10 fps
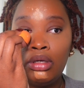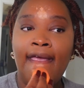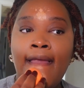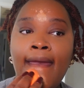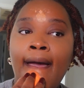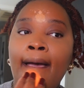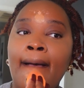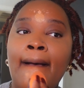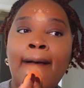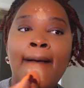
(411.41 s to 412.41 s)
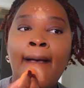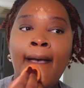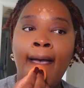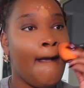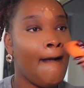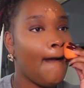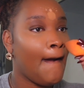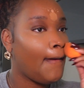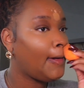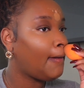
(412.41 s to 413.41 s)
In
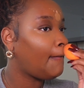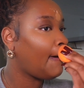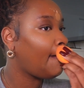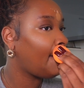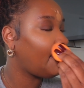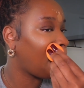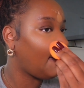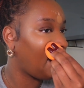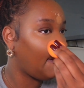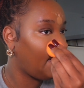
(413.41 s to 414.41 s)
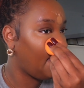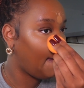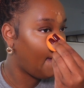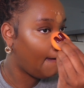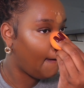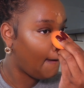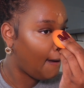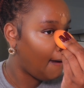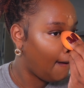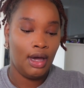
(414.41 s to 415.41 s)
the right under eye,
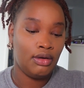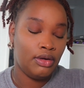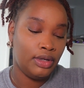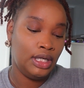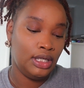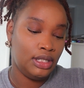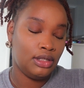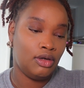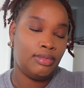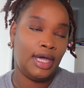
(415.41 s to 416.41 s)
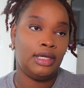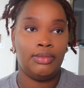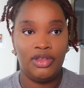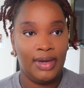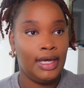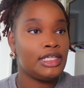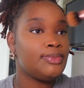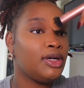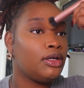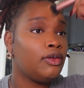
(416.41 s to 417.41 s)
I'll go ahead and go back in with my
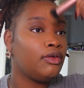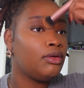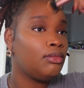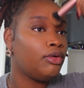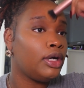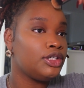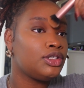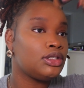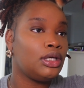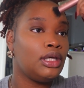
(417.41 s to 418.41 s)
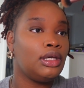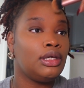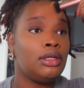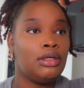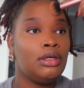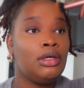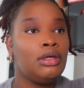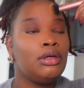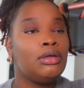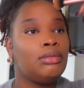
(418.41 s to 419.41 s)
expert brush and
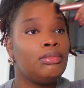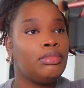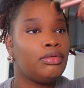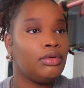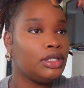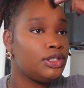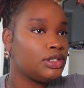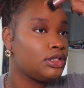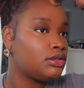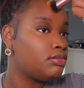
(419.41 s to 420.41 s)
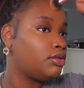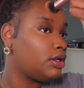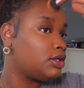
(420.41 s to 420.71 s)
brush.